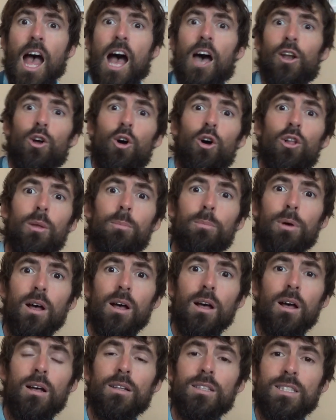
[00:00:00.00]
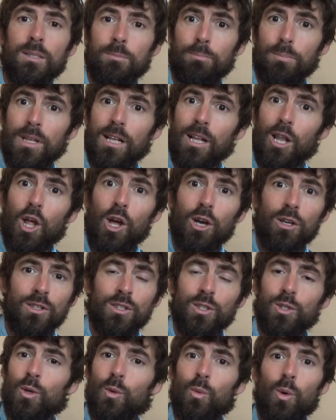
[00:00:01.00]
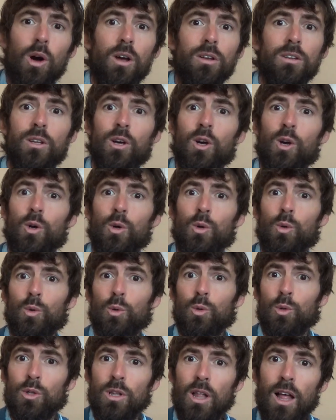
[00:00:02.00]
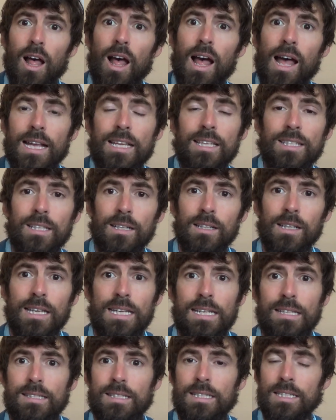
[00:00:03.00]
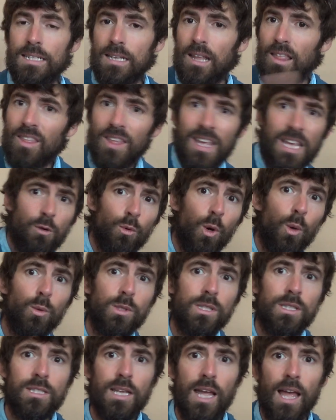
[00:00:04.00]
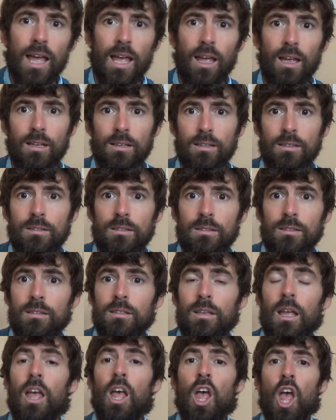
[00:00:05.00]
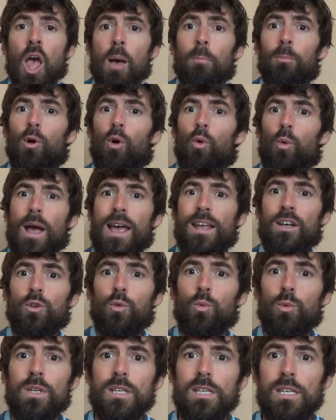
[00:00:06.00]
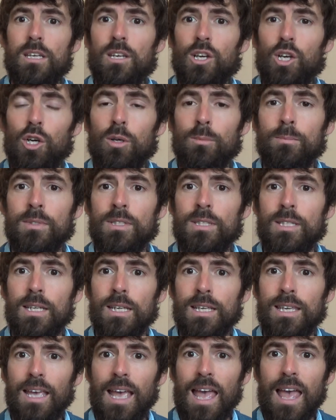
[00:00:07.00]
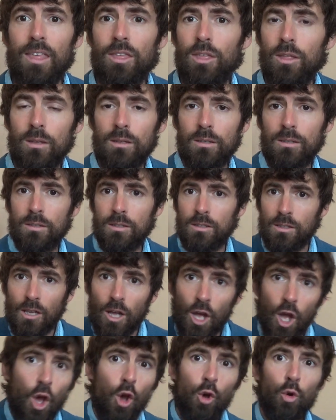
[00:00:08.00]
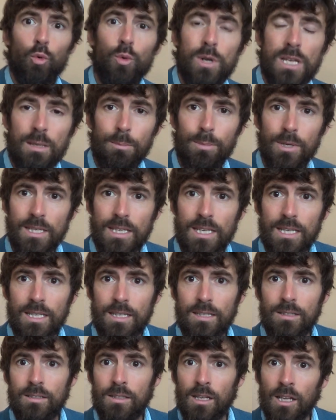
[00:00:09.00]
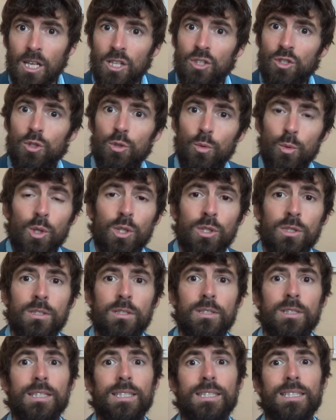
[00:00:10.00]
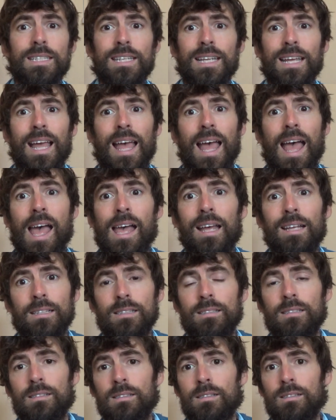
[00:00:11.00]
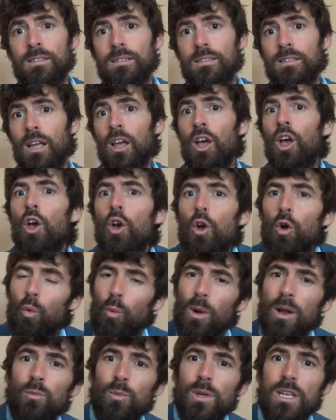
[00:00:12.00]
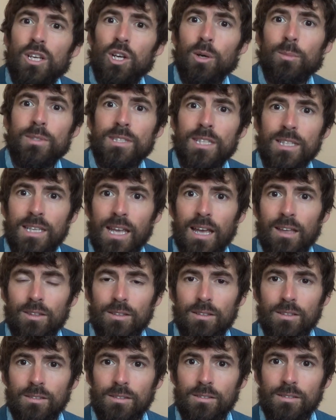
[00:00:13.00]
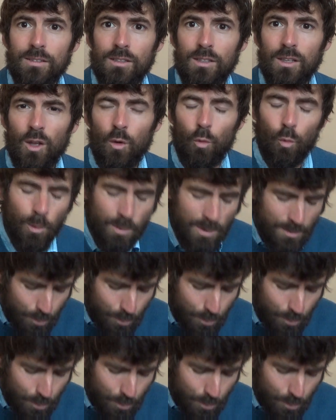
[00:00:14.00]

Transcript: and all the parts belong to one whole, isolated they won't stand, but when we come together, we begin to understand. When we come together, when we